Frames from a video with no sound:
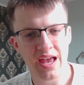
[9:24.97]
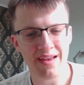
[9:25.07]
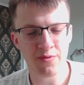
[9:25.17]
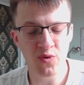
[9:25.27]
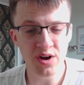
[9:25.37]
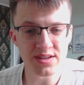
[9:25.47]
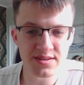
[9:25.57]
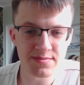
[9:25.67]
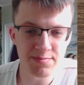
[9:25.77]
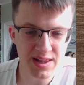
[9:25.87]

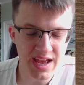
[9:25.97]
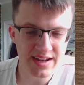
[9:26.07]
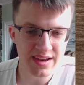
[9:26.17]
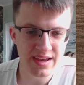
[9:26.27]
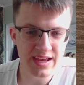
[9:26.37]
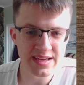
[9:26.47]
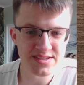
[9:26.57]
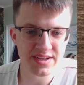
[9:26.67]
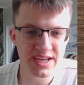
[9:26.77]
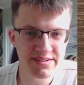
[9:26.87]
White's plan is
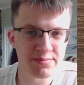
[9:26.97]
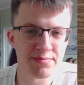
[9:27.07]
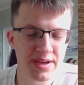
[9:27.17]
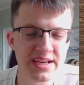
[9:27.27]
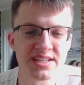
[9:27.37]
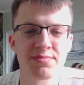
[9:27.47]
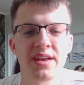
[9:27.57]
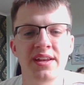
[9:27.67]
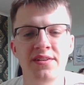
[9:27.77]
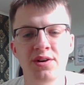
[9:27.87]
to give up a piece but
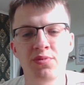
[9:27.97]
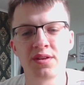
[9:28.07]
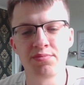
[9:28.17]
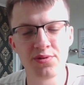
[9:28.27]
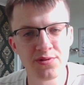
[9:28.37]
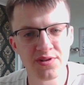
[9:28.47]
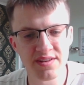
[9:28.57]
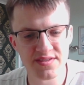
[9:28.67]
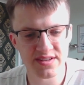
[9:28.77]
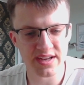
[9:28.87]
then end up with a pawn on
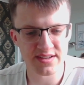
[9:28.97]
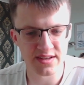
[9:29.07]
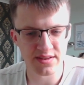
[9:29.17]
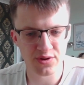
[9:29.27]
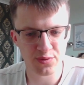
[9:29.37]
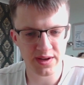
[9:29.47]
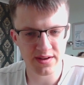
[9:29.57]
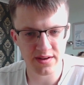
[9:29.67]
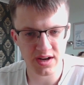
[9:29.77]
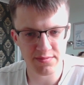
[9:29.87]
f6, and the queen
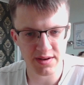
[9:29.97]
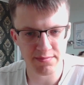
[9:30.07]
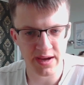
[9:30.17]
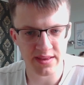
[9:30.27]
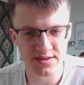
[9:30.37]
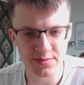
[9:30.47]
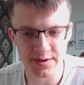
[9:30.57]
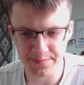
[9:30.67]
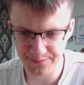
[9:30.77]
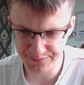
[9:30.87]
can come in and mate this way.
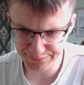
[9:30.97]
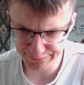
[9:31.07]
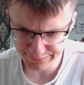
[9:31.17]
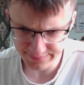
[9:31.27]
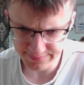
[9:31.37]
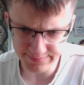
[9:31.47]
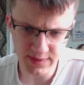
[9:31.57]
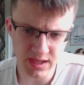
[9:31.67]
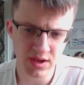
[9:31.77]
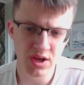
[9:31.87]

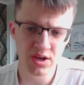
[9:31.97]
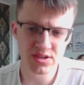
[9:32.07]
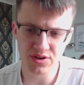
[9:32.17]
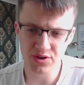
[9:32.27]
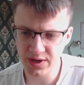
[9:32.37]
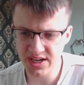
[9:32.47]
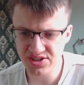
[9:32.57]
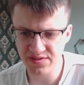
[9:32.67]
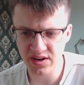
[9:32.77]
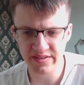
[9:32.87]
So queen
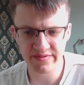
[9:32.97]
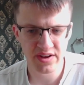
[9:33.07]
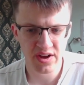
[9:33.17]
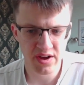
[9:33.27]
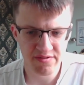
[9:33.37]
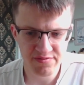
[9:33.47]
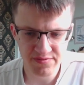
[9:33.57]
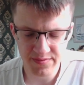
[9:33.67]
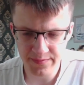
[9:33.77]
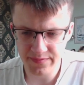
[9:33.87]
h5,
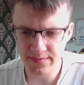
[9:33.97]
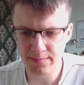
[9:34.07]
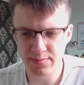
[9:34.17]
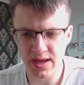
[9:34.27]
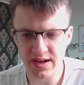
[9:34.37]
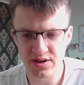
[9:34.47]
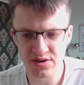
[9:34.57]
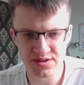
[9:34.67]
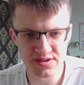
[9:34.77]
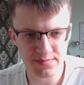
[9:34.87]
black
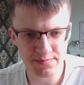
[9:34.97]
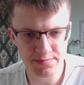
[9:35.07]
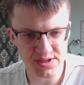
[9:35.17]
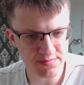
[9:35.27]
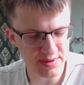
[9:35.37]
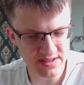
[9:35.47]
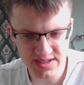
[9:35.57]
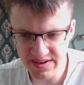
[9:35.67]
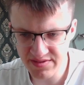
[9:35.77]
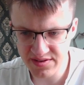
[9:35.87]
goes bishop
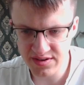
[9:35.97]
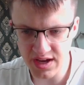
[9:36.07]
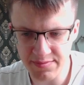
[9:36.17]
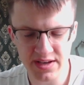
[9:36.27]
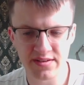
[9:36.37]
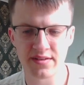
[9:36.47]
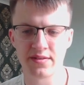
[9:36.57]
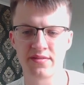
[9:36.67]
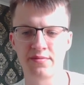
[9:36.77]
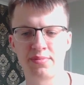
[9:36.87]
b7. I mean,
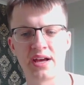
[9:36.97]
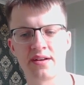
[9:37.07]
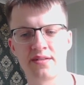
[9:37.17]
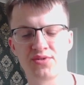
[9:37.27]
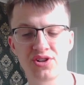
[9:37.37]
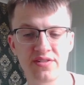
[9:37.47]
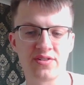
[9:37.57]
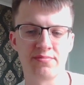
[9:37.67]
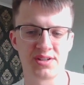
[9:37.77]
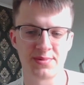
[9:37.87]
black should have
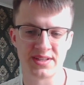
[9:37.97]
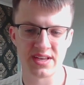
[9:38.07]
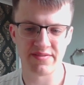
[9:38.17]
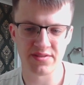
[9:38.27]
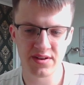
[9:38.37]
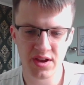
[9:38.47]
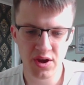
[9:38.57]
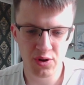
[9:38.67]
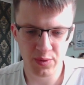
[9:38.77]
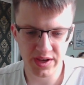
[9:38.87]
gone bishop b7.
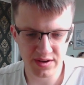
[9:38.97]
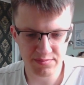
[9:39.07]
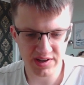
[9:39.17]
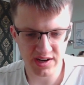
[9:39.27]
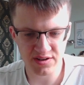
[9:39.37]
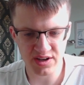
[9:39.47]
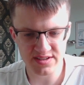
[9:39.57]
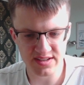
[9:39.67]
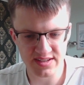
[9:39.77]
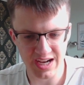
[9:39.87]
We can bring our knights
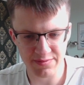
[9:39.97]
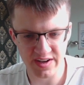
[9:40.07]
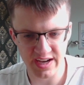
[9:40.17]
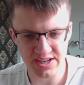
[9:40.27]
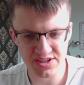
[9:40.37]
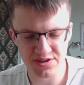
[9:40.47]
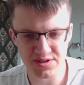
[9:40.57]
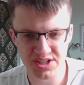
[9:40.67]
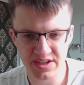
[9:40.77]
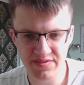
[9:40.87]
to the attack via h2
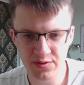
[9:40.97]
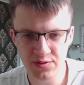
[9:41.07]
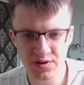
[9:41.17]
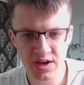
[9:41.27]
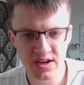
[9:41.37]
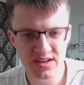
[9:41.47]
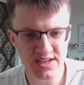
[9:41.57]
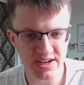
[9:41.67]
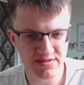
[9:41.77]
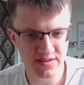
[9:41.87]
and g4,
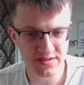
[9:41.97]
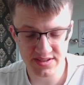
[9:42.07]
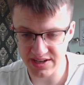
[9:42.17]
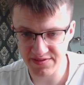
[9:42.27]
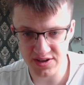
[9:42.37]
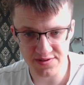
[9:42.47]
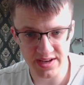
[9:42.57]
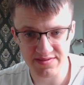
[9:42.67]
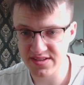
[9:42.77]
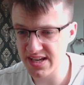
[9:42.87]
sacrifice on
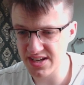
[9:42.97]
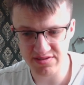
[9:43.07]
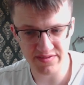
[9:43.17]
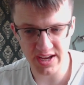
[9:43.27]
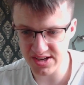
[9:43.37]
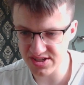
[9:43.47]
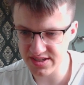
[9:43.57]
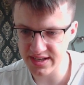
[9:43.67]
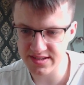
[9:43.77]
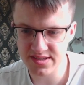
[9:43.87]
f6 or even
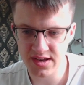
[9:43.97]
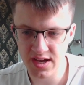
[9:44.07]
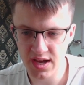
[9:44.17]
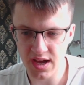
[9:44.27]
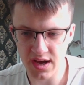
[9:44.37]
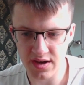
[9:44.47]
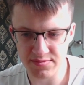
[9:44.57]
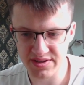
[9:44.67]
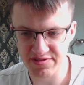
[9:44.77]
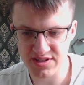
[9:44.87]
h6.
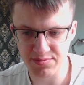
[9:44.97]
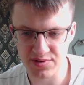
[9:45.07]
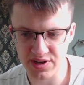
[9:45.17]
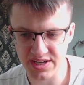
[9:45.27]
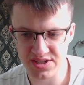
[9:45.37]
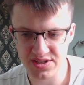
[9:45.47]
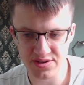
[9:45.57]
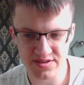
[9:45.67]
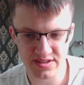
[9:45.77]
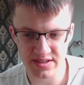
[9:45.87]
So for example, knight
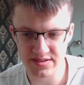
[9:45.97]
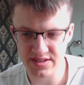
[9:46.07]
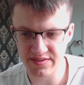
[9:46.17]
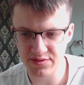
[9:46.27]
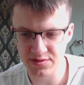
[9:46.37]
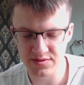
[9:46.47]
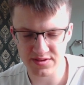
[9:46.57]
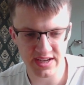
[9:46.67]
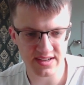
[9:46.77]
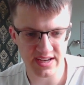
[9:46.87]
h2, c4,
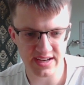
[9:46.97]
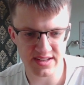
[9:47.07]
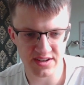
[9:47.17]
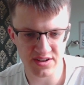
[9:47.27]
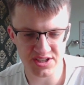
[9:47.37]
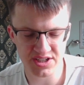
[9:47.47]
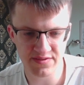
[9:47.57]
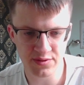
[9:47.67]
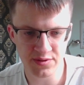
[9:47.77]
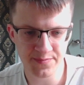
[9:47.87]
takes, and knight
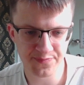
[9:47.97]
g4.